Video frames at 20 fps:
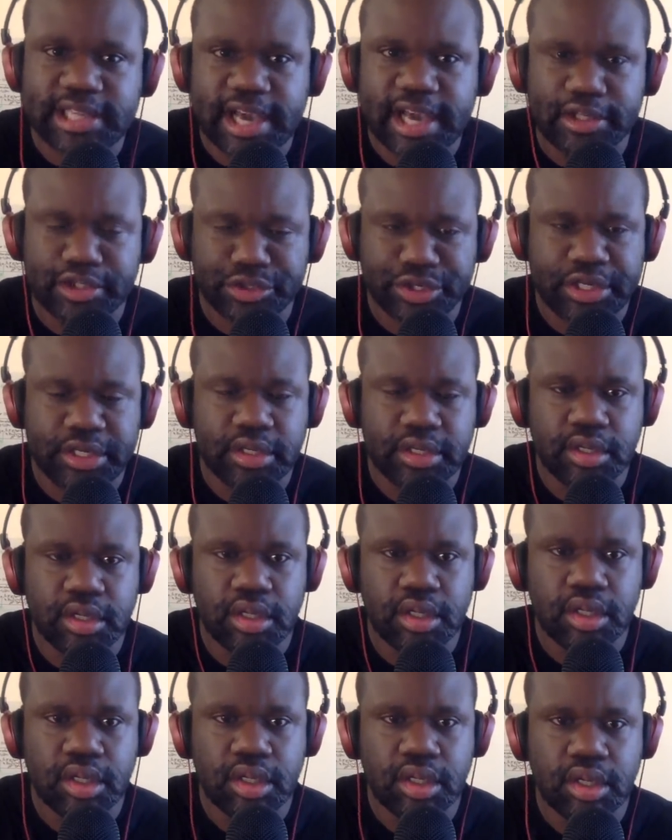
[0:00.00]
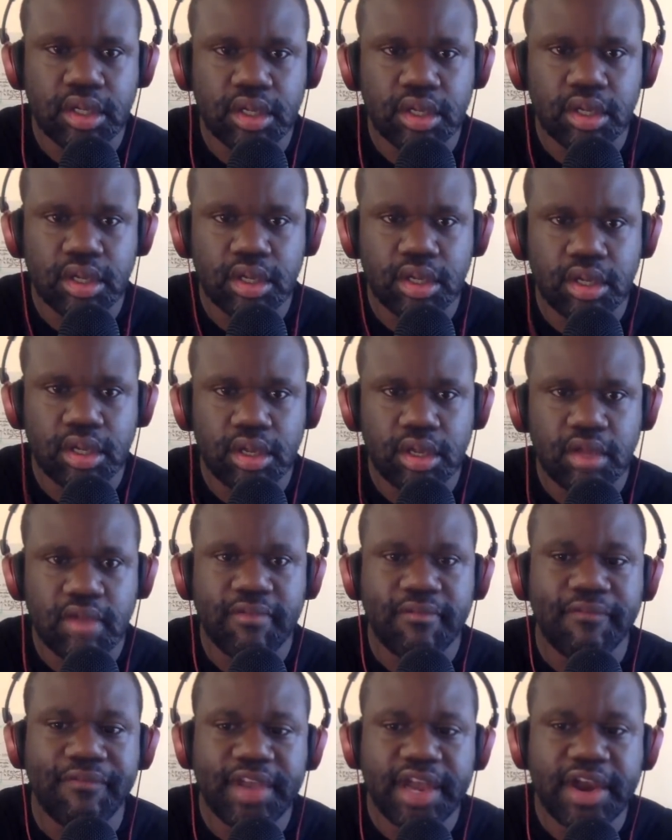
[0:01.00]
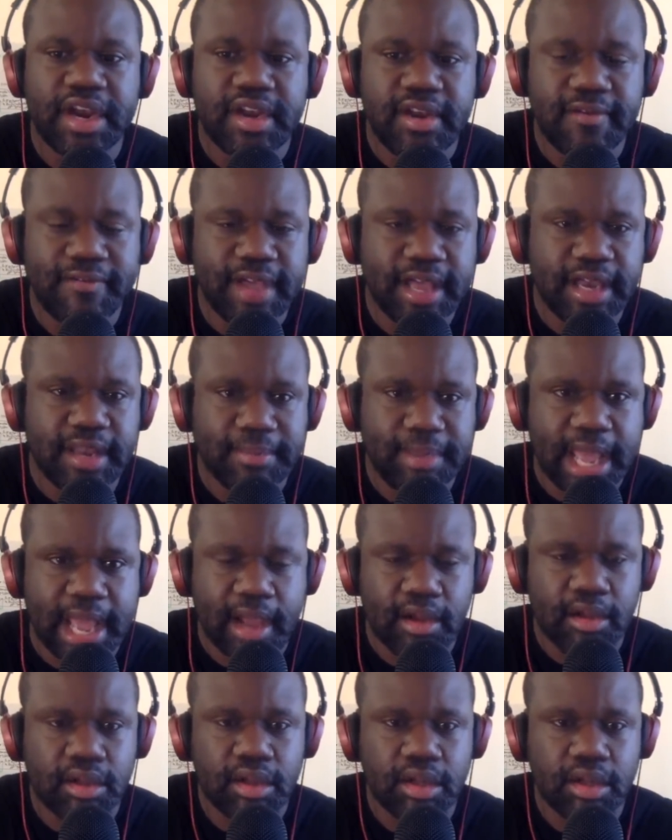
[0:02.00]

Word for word: country, very developed now.